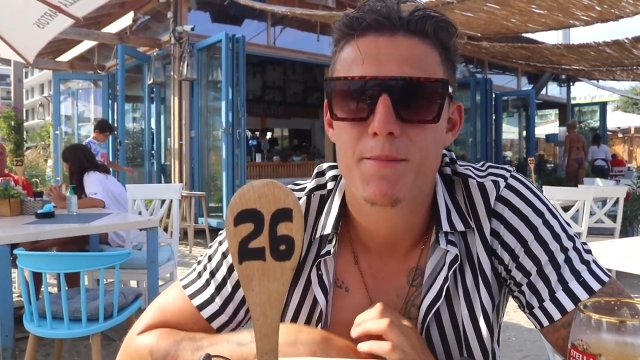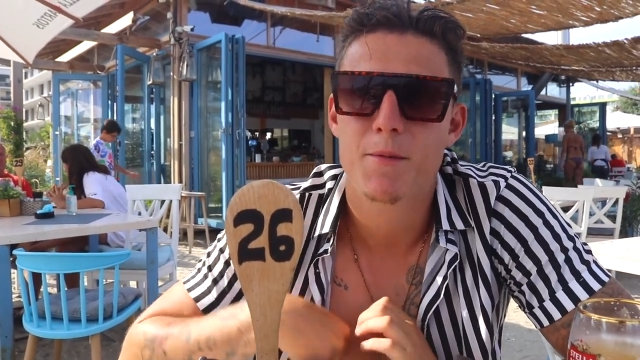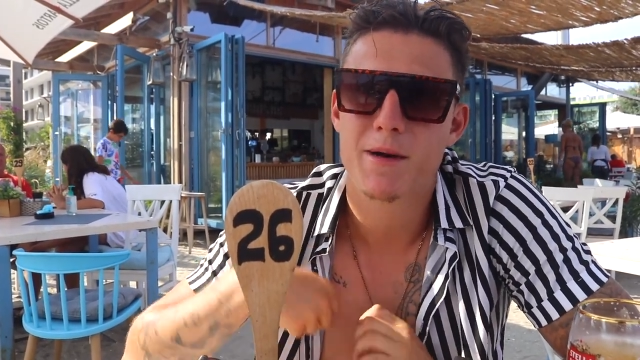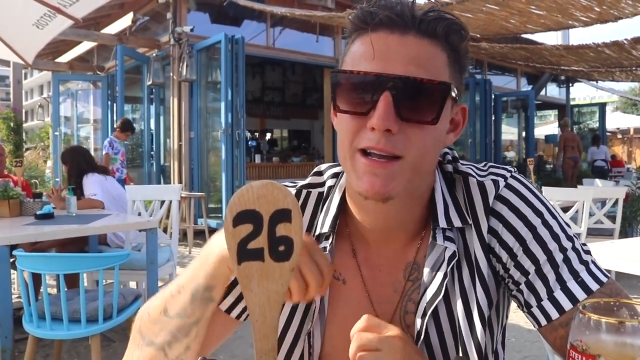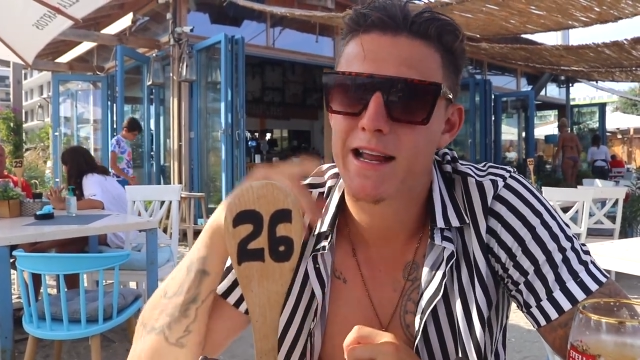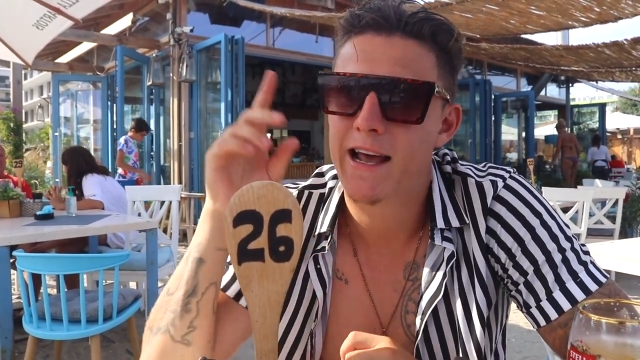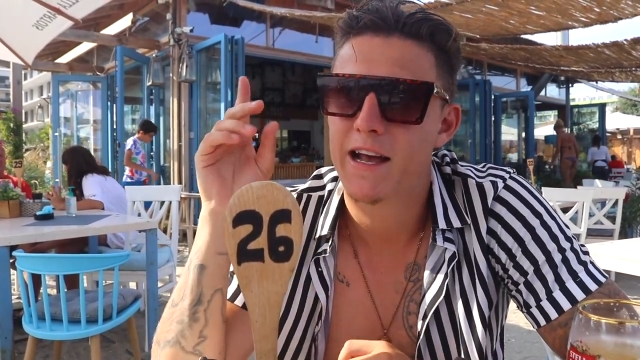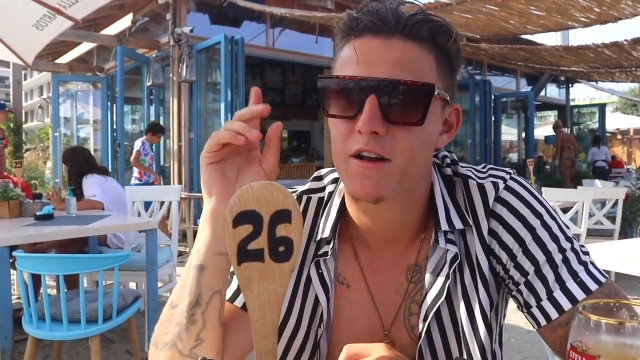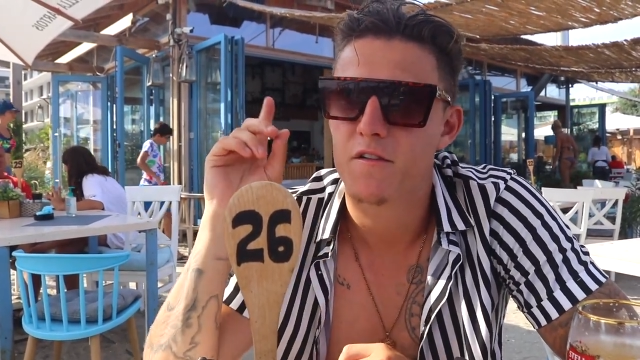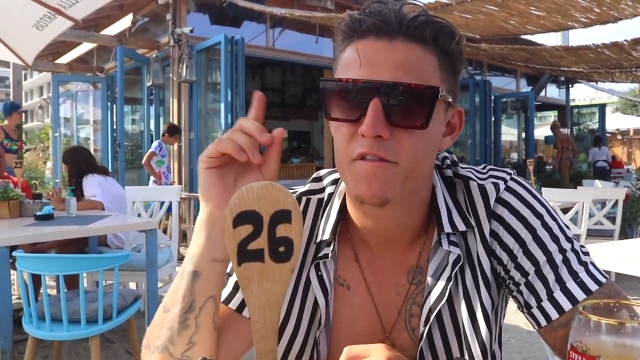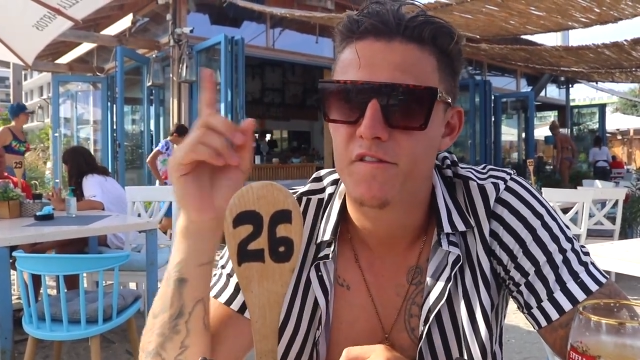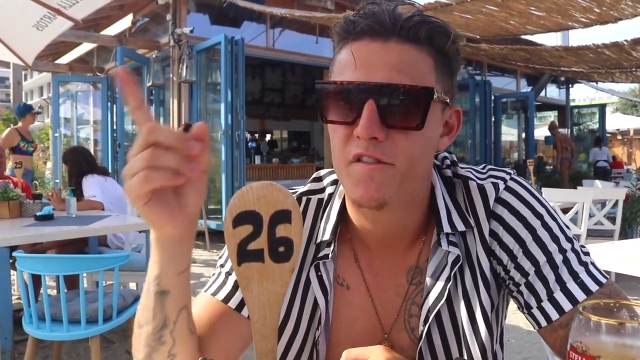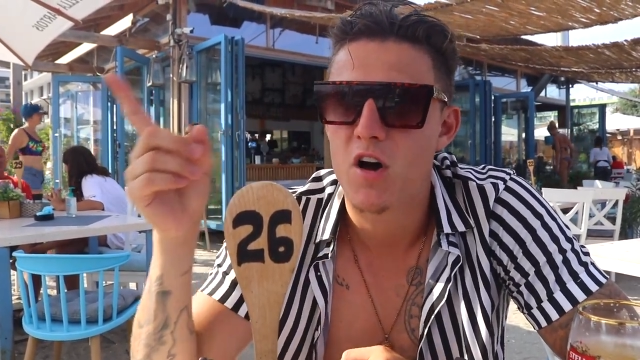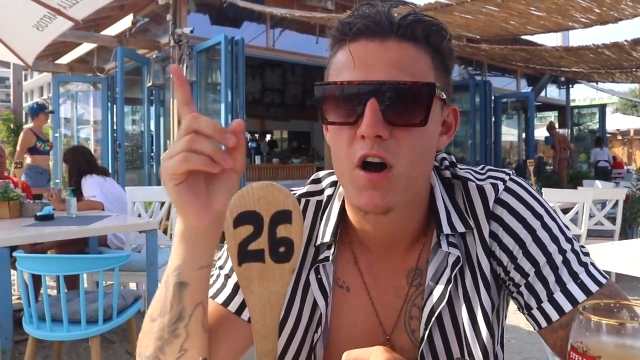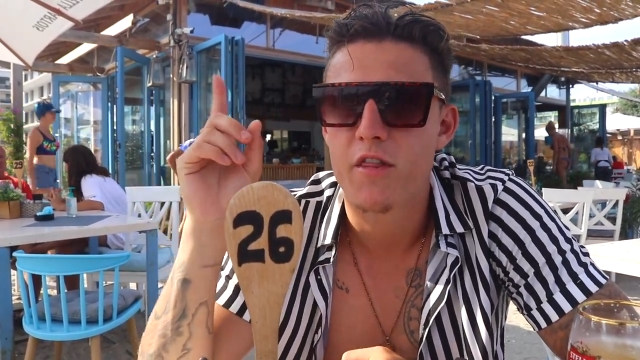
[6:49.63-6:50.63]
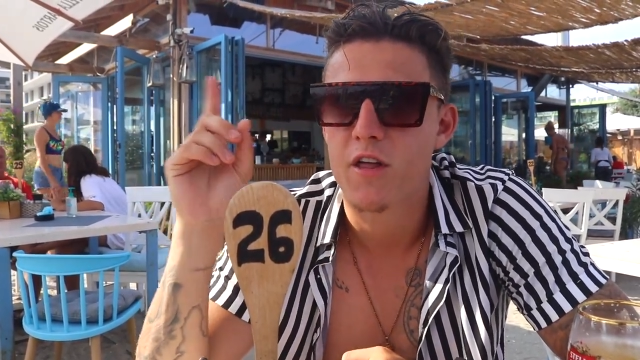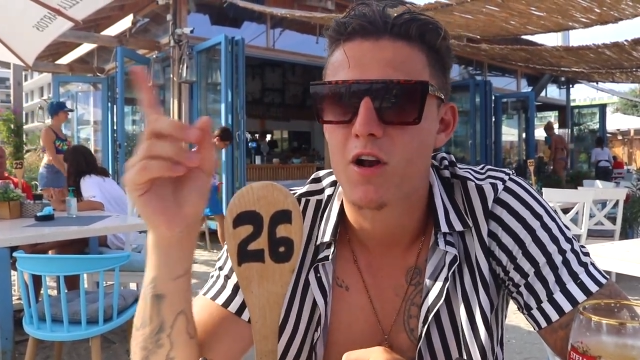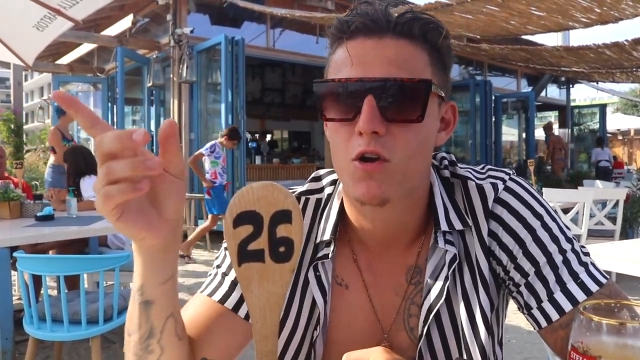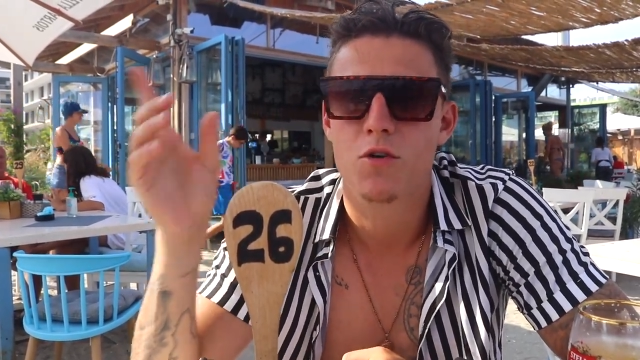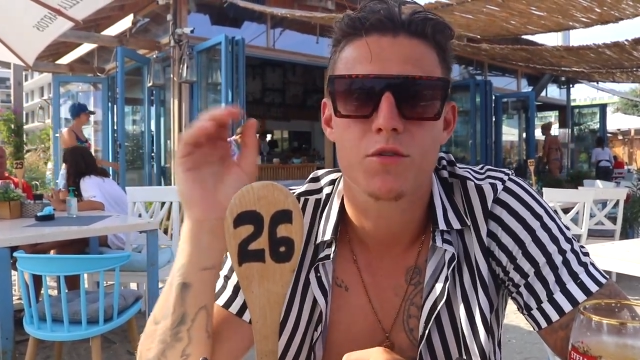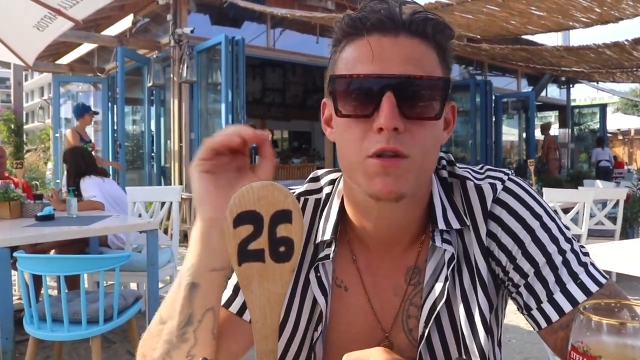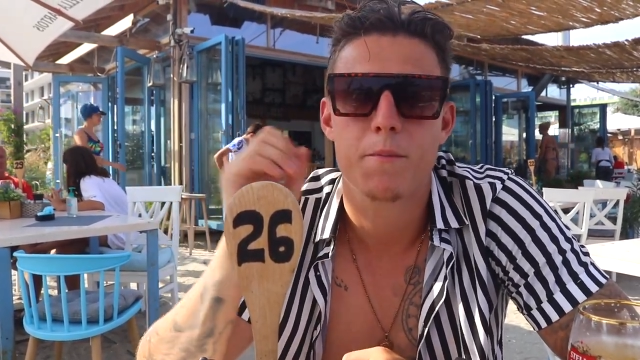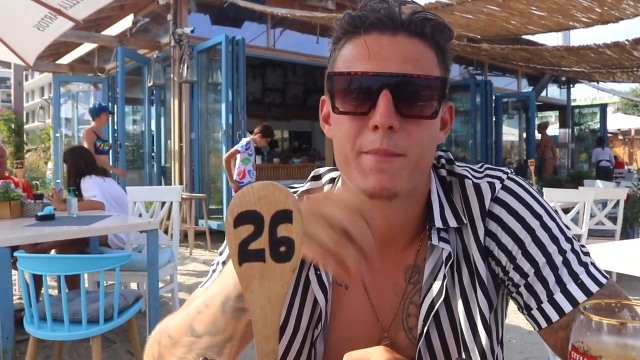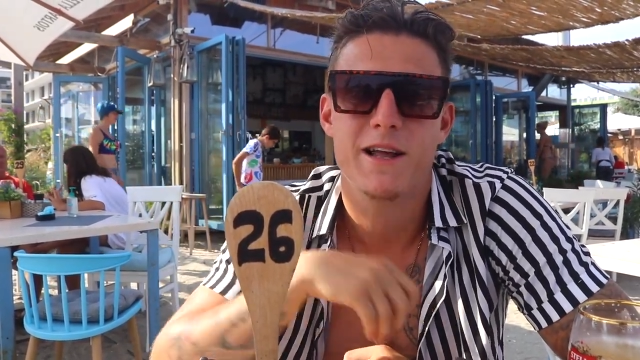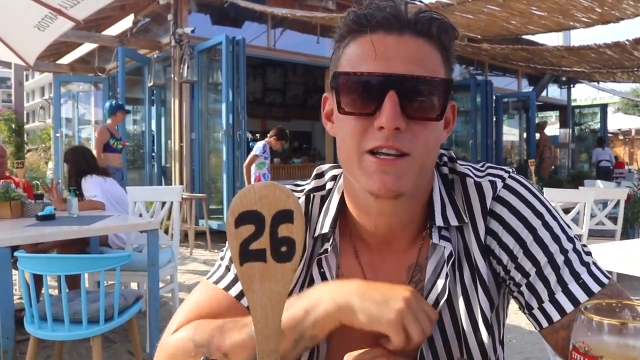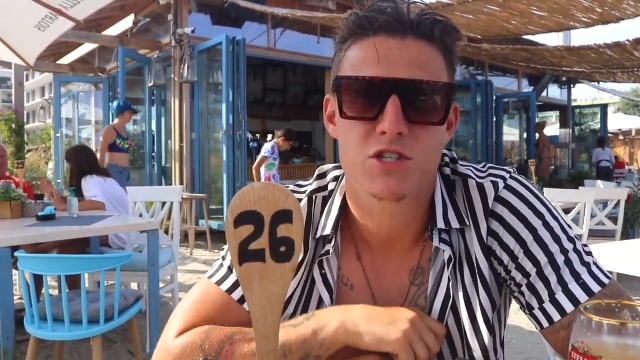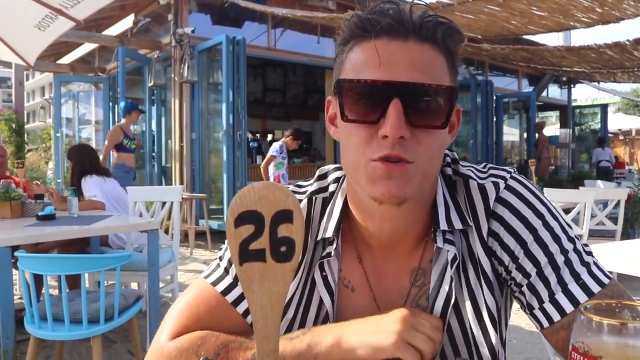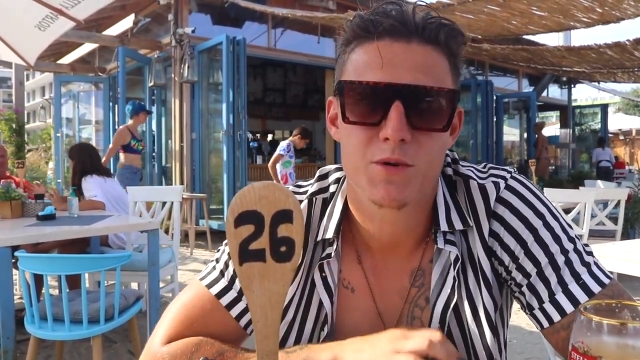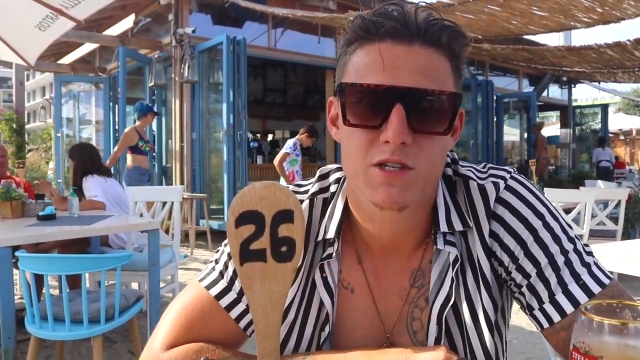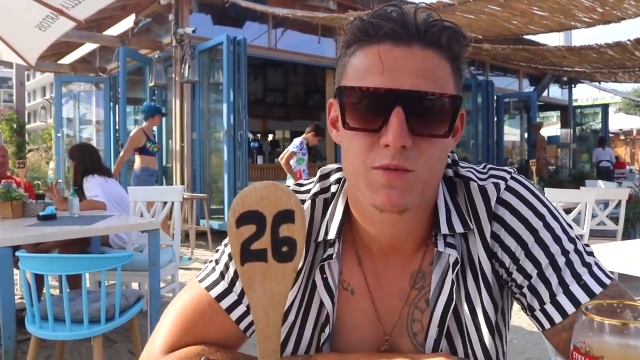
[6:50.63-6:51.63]
but we're going to head further along the beach
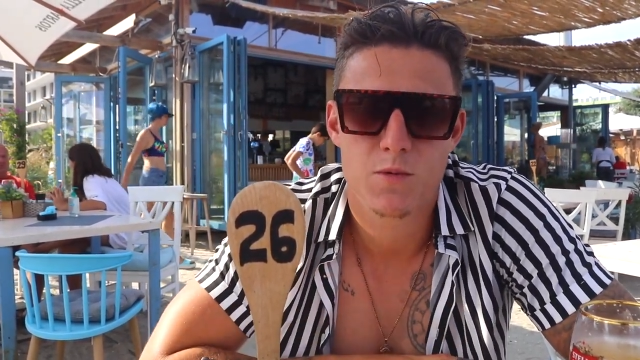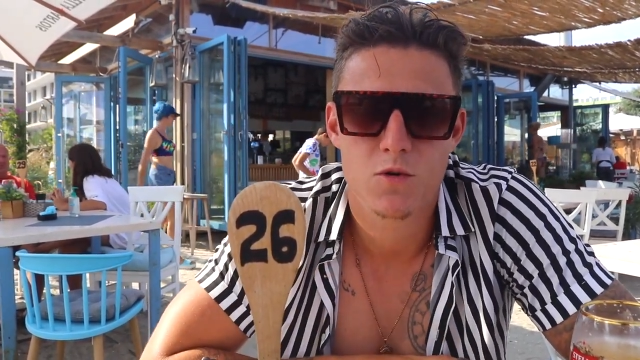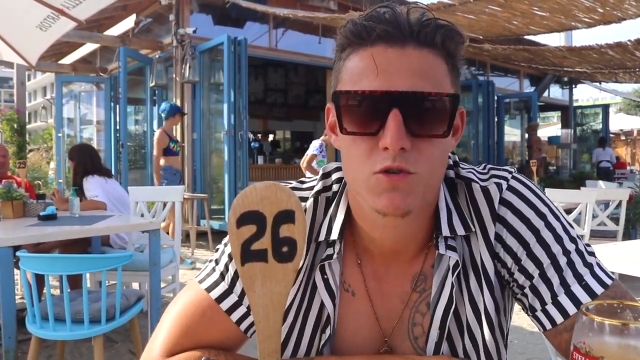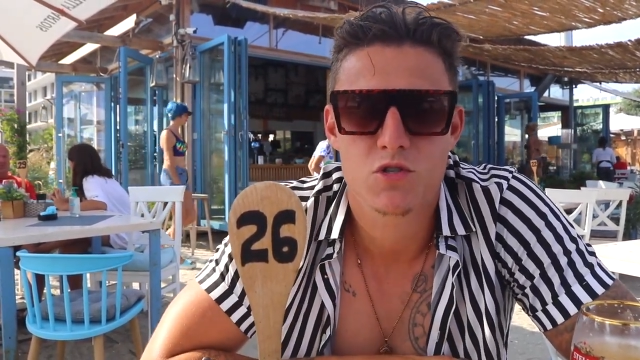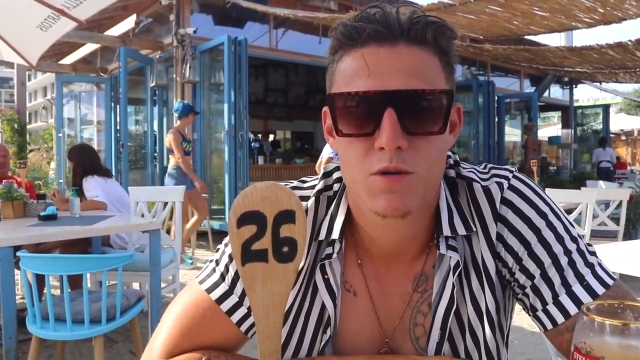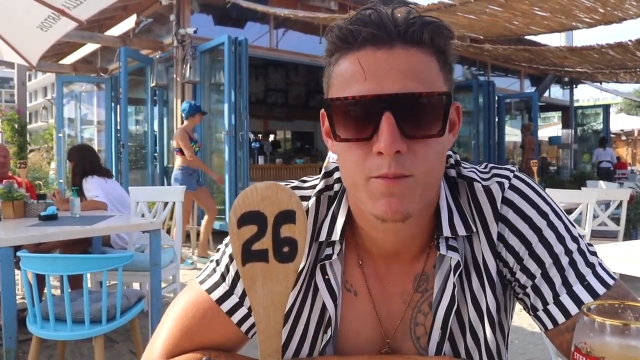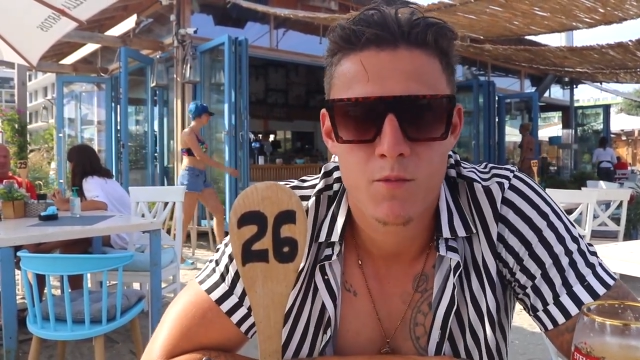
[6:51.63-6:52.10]
to explore some